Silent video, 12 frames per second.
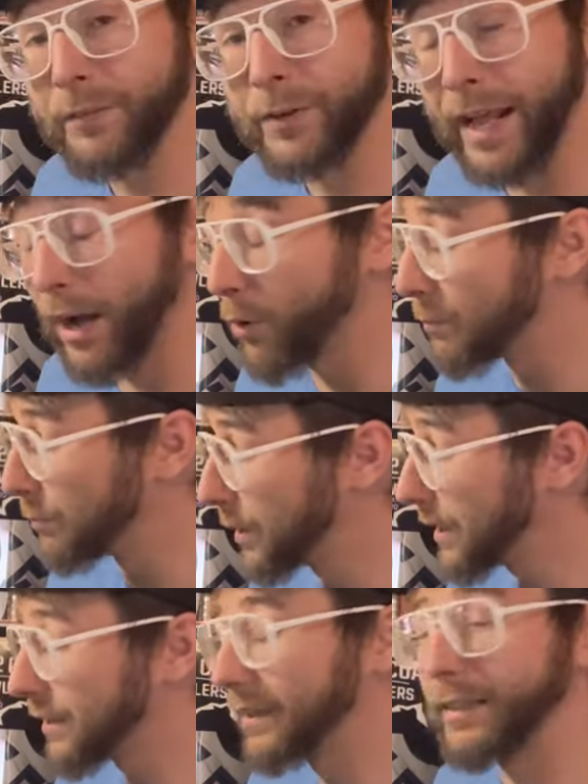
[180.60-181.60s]
of it out,
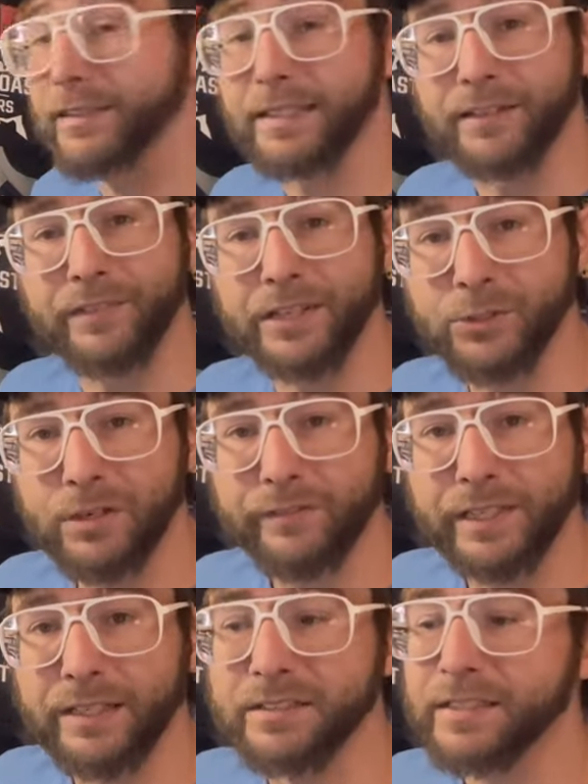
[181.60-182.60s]
but instead, if they do have a
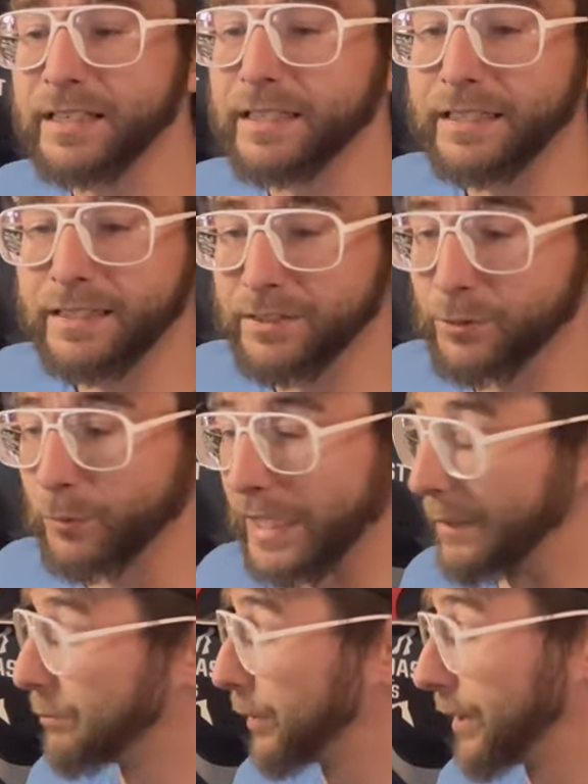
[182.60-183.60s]
downside, it is the
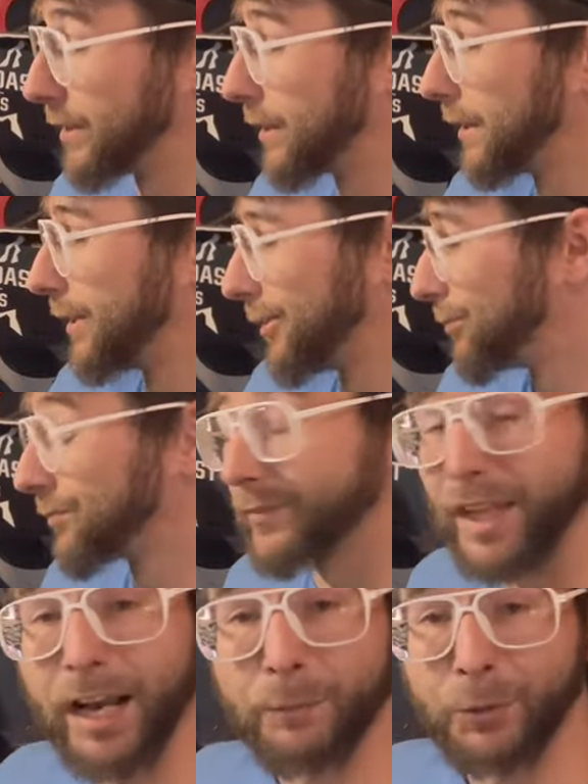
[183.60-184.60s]
weight. But
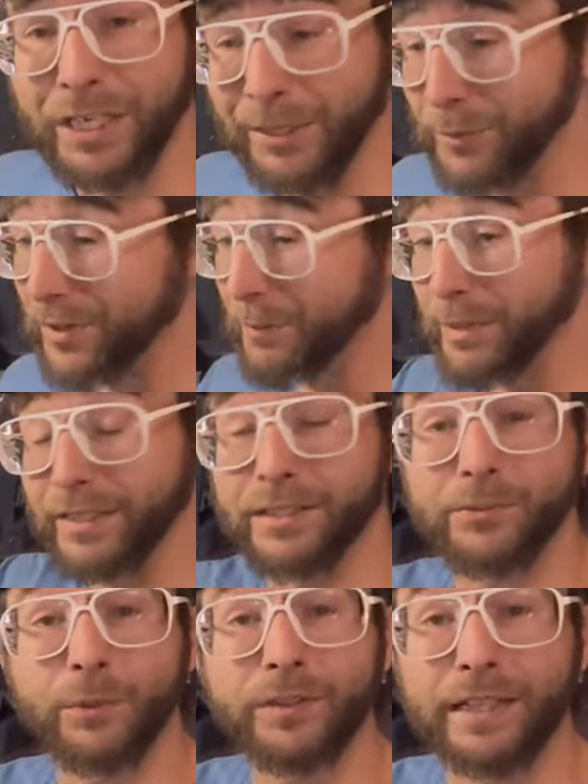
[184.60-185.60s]
I'm okay with it
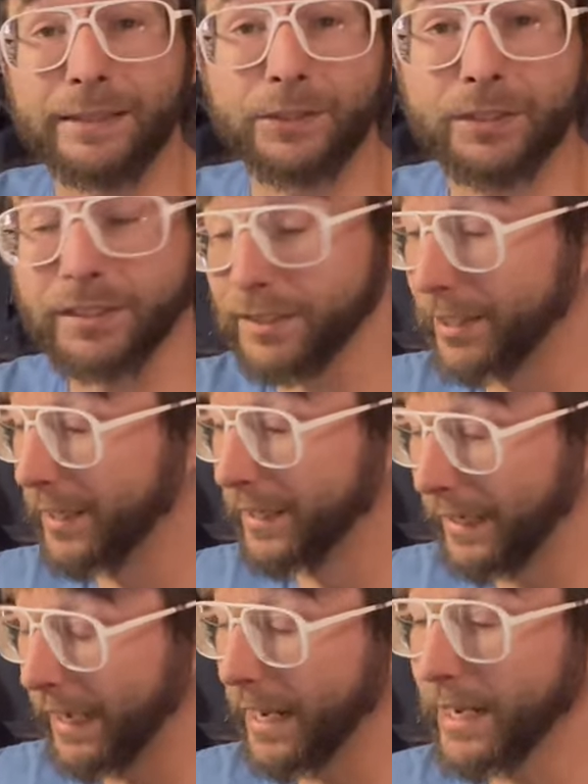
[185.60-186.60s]
because one, they look good
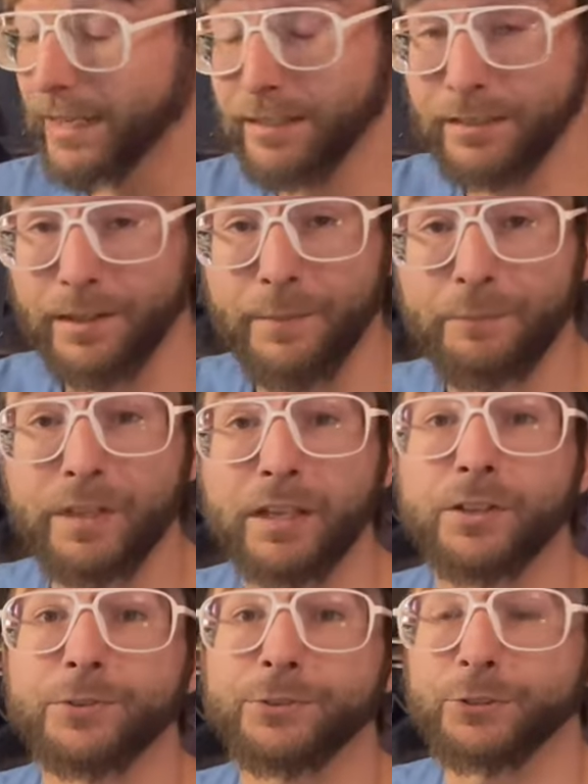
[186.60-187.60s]
and
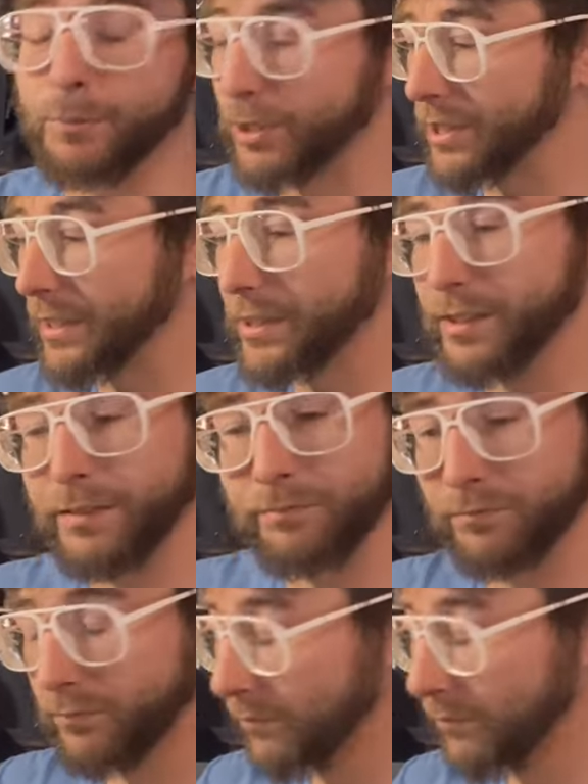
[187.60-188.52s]
so much easier